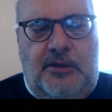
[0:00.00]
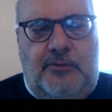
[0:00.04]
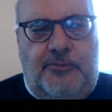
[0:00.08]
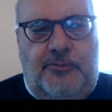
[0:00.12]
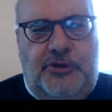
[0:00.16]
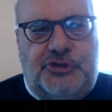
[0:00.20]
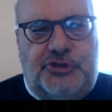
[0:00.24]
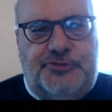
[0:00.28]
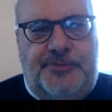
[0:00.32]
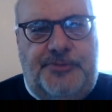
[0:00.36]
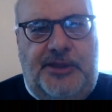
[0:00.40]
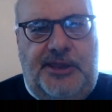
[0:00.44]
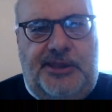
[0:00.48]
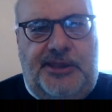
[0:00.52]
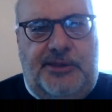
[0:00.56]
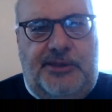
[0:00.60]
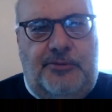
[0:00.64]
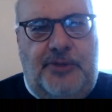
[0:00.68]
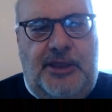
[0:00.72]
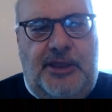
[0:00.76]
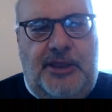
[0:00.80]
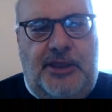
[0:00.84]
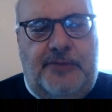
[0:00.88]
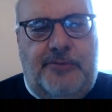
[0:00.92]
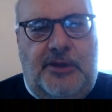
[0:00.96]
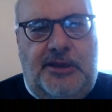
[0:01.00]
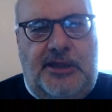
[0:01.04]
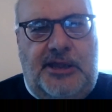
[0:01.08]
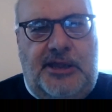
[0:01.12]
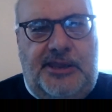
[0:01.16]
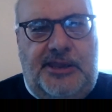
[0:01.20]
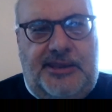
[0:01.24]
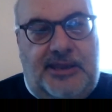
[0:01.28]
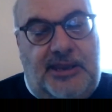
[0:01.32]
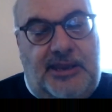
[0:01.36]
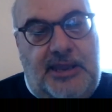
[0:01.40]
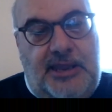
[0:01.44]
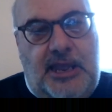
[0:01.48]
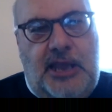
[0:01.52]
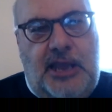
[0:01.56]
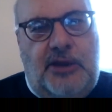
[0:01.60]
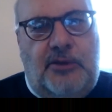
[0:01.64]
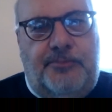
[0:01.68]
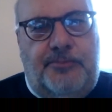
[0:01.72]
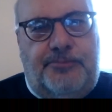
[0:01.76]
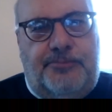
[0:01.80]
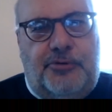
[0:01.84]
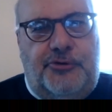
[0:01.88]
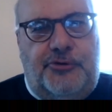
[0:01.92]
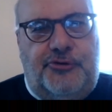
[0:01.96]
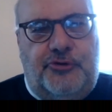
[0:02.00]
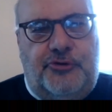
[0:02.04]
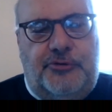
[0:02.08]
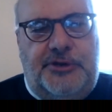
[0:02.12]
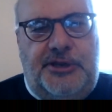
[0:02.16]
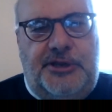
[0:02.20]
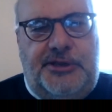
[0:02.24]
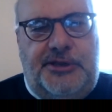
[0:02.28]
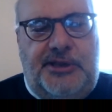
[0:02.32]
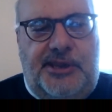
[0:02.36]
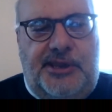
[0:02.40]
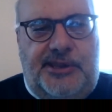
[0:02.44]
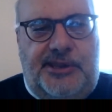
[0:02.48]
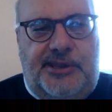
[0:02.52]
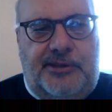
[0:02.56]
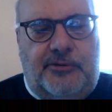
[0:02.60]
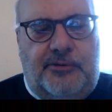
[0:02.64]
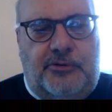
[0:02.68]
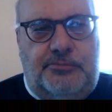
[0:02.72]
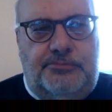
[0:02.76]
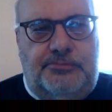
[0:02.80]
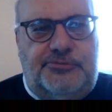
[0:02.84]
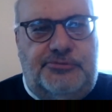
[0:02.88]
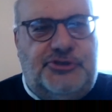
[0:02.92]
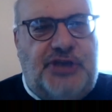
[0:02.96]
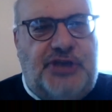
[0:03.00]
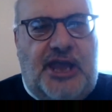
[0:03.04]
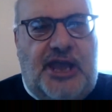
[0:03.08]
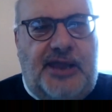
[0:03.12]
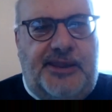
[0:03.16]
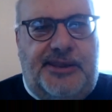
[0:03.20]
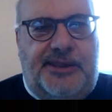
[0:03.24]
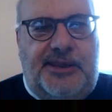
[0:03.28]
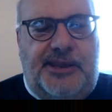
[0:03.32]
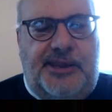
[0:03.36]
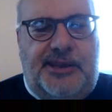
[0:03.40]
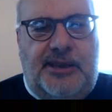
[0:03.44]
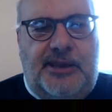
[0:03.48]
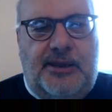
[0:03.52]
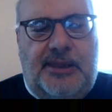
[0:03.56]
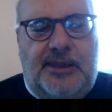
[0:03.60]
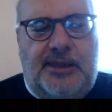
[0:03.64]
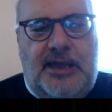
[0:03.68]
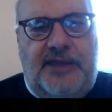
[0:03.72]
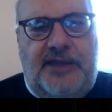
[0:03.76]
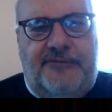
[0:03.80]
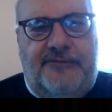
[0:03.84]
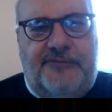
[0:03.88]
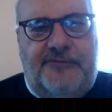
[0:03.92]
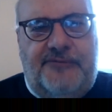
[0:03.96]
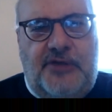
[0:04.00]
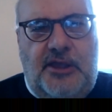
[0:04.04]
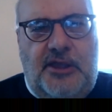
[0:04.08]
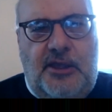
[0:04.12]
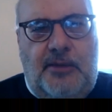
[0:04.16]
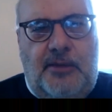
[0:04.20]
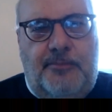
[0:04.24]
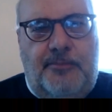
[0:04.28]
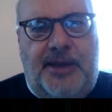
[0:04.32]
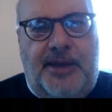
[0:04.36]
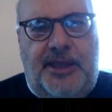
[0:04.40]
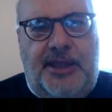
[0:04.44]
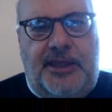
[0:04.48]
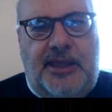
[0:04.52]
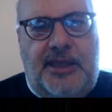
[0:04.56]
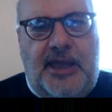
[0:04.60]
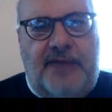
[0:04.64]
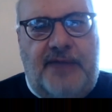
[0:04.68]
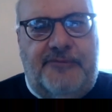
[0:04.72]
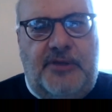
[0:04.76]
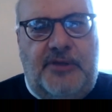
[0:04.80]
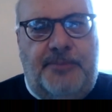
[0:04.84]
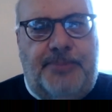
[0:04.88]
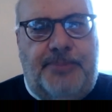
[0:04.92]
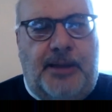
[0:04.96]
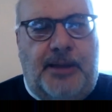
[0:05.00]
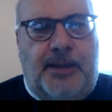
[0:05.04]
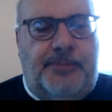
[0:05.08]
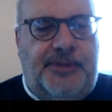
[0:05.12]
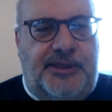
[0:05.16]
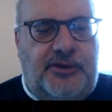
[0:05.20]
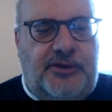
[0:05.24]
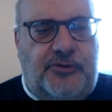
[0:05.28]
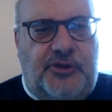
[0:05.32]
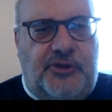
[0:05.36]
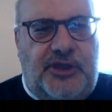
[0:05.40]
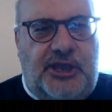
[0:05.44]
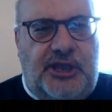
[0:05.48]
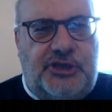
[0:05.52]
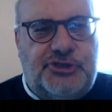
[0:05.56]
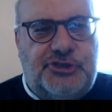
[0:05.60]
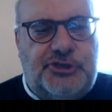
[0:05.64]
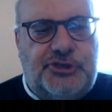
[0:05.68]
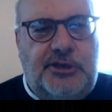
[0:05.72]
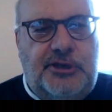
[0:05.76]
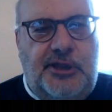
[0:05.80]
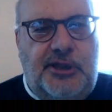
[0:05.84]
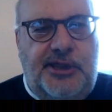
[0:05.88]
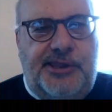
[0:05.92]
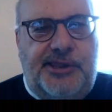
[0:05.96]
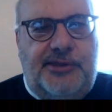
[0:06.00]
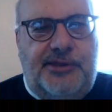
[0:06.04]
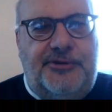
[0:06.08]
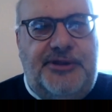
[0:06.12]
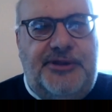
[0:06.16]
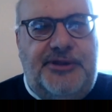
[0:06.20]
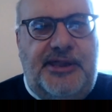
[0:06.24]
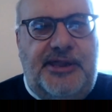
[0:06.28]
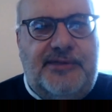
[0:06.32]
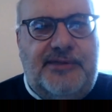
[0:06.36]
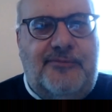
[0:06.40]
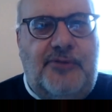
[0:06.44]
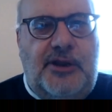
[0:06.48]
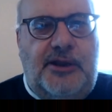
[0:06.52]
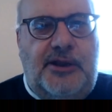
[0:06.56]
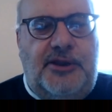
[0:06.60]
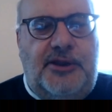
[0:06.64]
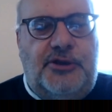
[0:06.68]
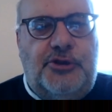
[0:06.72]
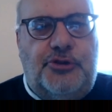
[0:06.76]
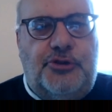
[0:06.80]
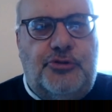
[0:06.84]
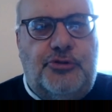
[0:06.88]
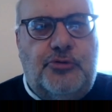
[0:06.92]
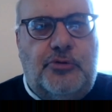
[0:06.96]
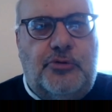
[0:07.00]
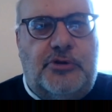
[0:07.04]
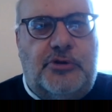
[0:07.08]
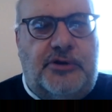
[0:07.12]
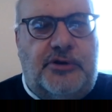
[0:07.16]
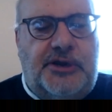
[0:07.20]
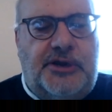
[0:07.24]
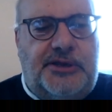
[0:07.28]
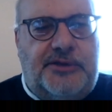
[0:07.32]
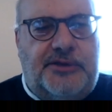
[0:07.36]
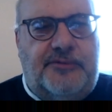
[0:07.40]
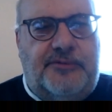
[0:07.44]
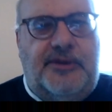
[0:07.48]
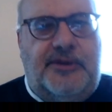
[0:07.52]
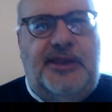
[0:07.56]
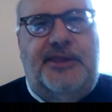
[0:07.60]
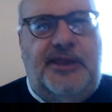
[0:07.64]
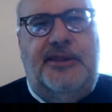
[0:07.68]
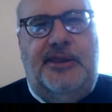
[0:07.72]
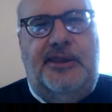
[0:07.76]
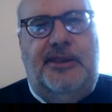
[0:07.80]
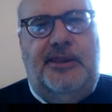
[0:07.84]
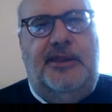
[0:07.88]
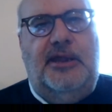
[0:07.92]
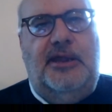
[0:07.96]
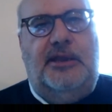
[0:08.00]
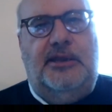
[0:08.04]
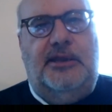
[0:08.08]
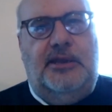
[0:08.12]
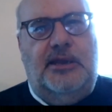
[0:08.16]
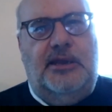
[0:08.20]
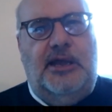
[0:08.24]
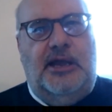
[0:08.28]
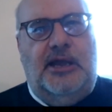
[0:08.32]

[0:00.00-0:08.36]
which means to equalize again opportunities or chances in life by having public education. So these are really the two characteristics that